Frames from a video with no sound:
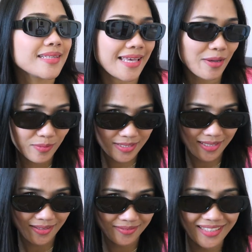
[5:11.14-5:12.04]
Hey, what's
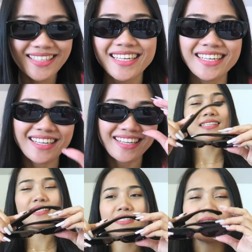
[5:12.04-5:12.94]
up?
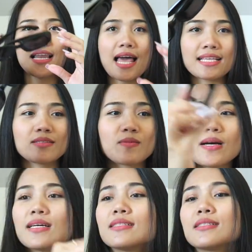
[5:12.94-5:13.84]
This is the last
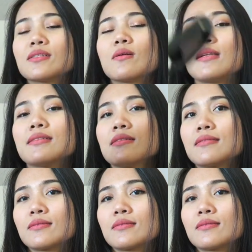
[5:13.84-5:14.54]
one, so let's